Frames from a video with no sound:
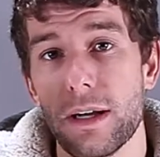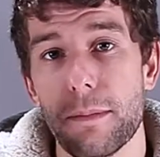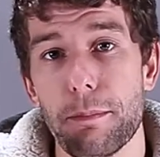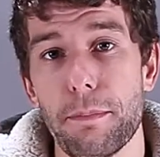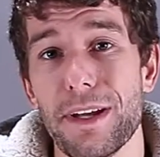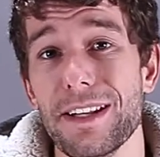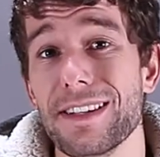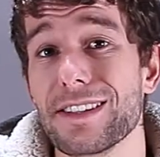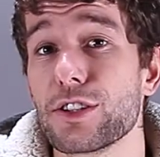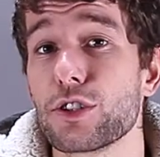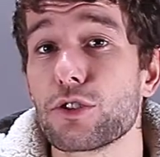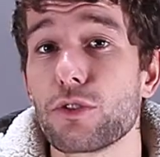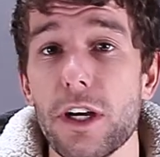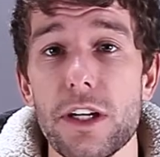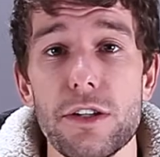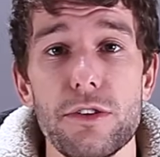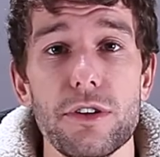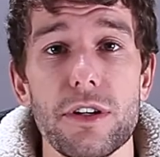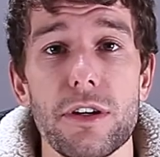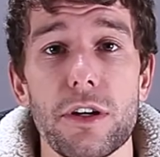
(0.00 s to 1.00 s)
pins
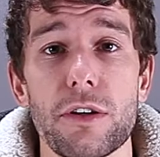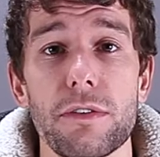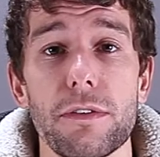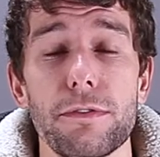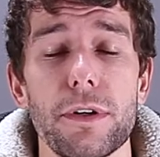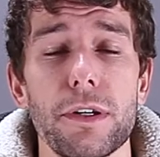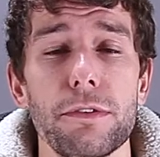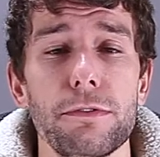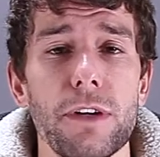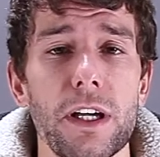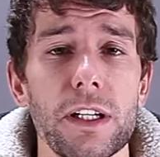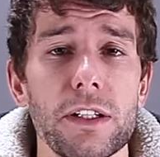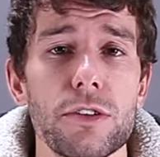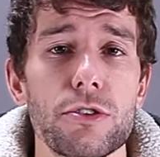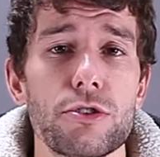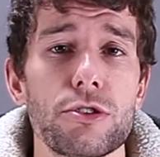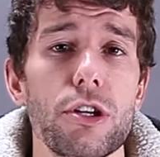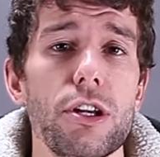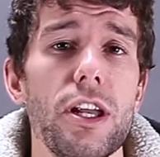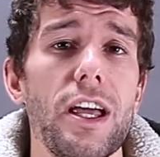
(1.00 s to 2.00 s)
straight to the uh, flight
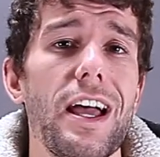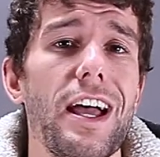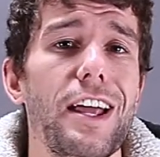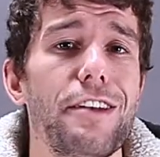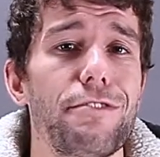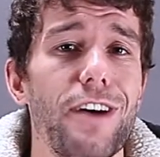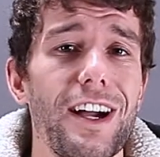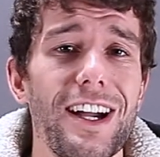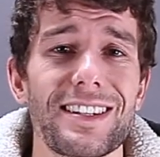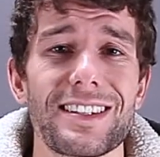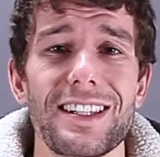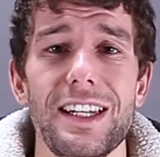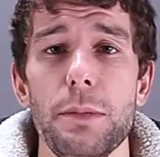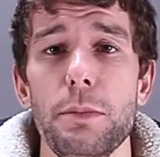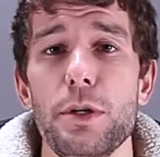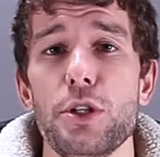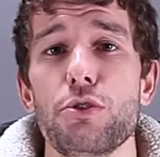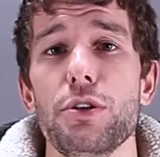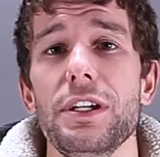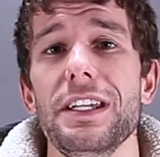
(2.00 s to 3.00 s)
controller and via
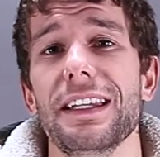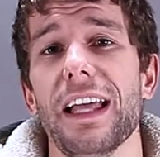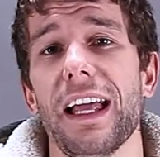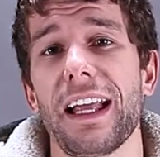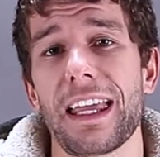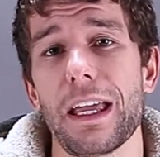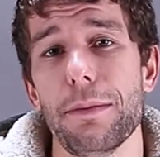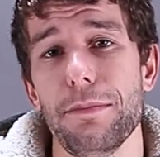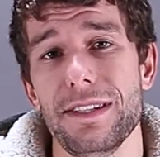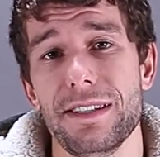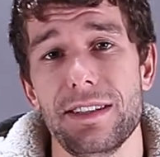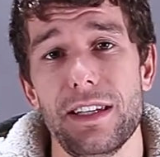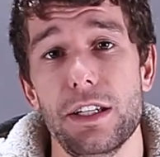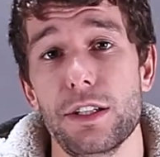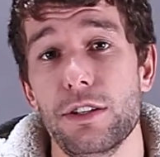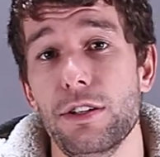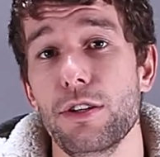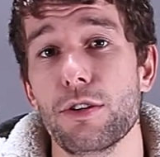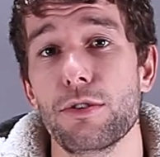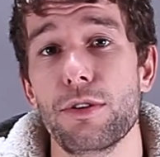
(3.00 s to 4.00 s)
telemetry that can be
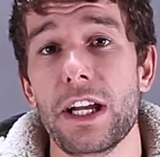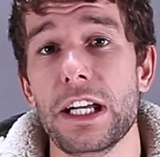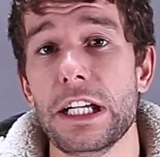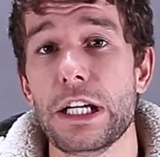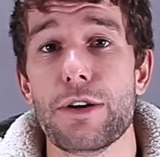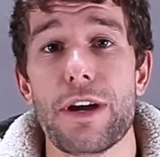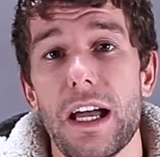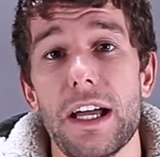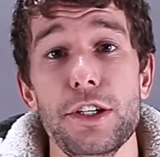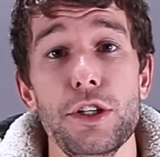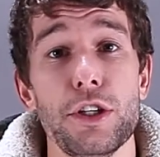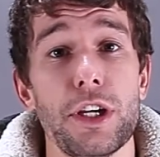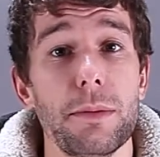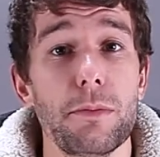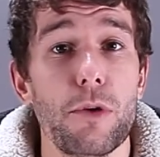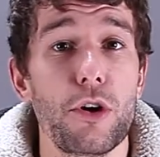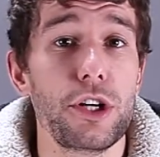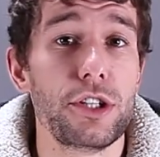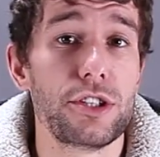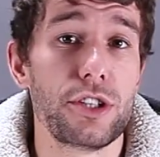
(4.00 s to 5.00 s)
sent to your radio and you can
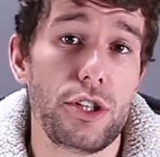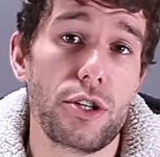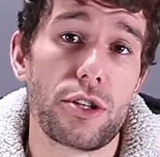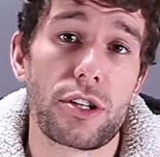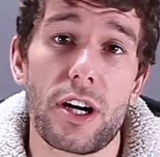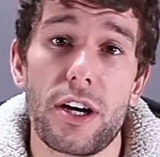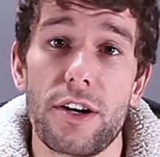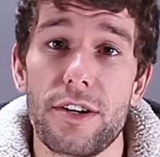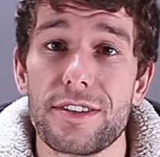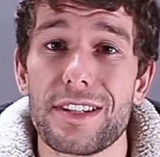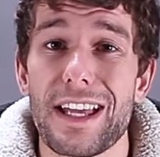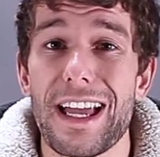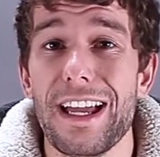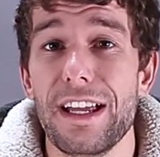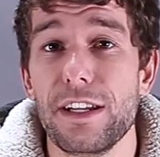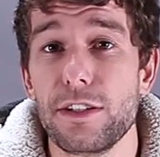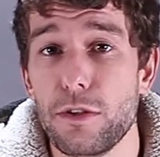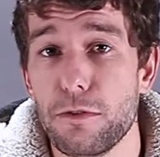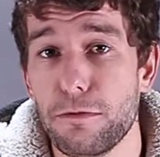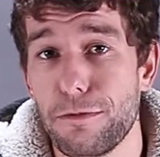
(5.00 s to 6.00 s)
monitor your current
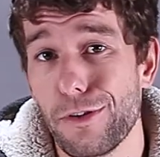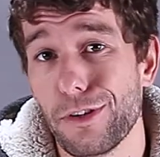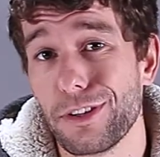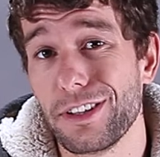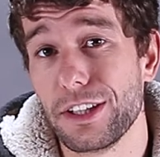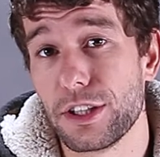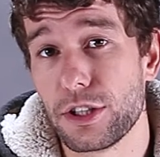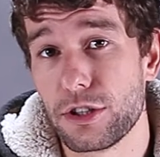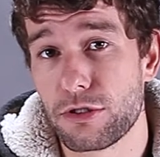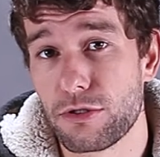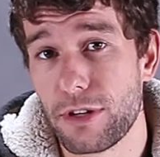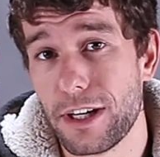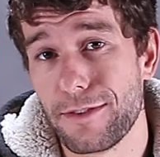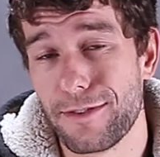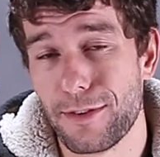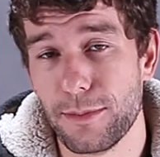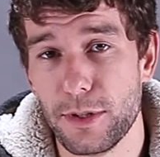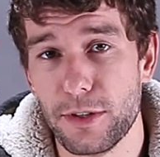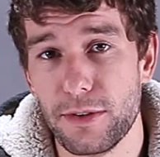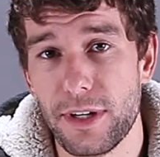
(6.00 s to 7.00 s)
and your voltage straight
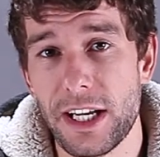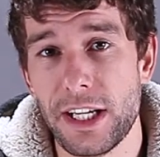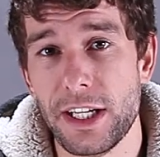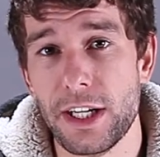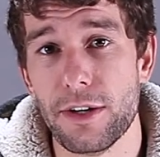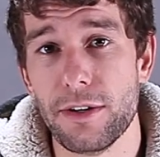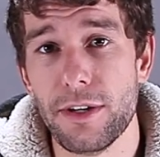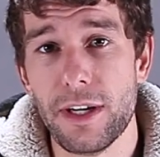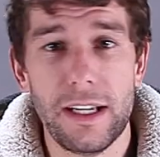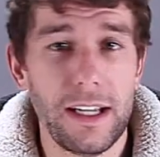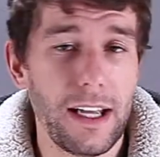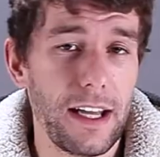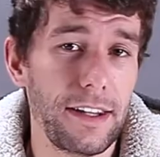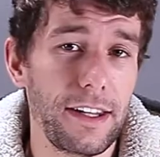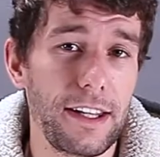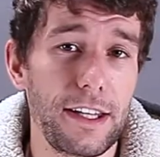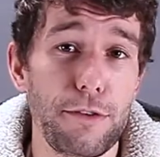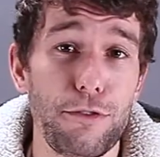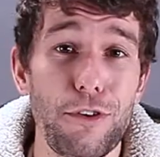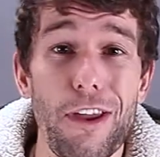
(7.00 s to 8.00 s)
from your radio. And
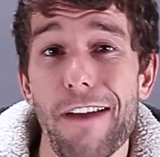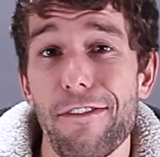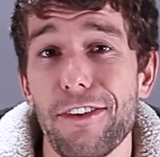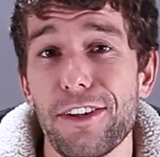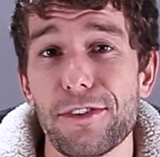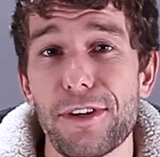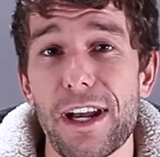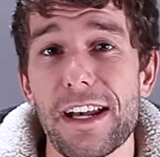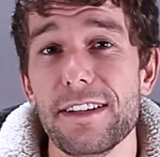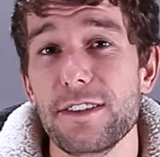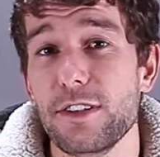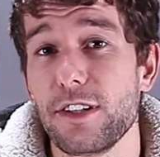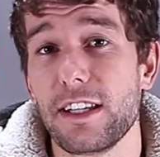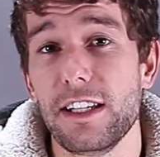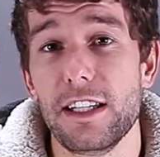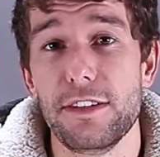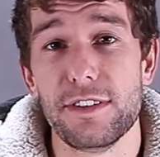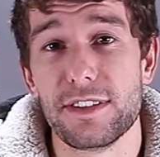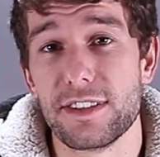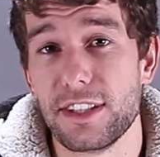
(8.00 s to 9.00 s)
then if you have a Taranis, you
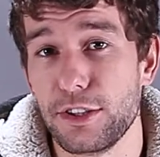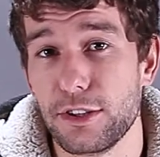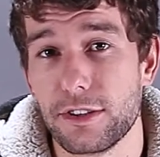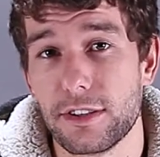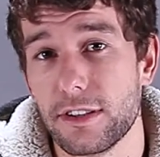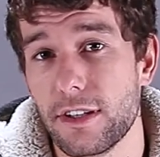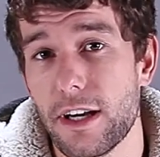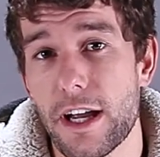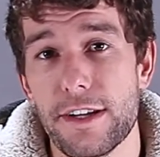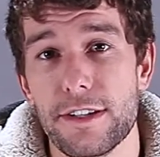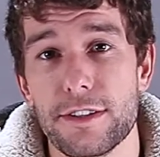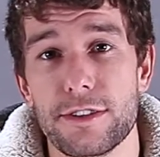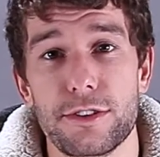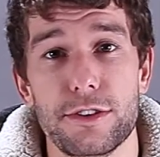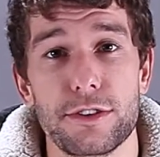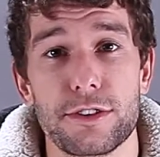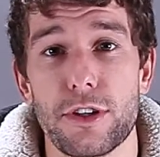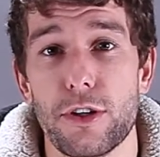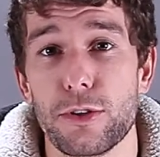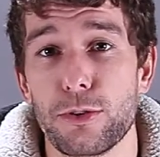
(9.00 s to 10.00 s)
can even set your Taranis
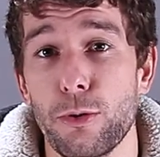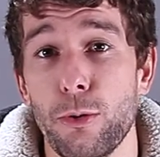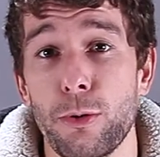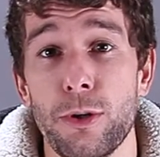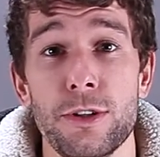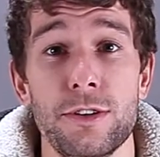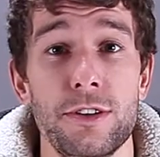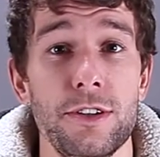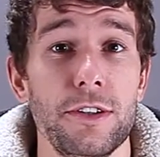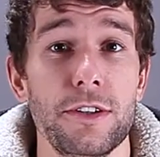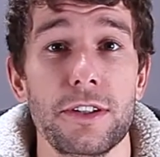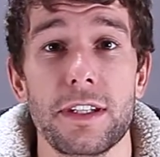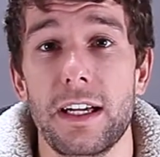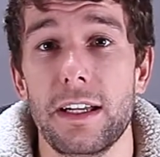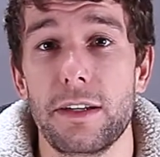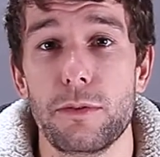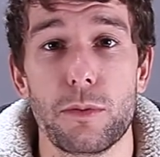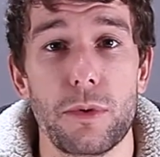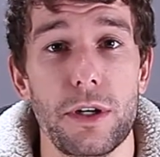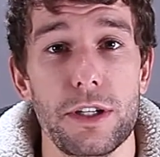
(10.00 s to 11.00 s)
to start talking to you
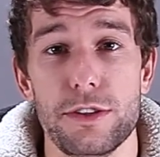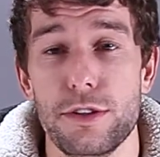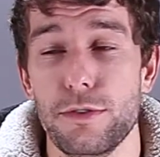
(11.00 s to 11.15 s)
that once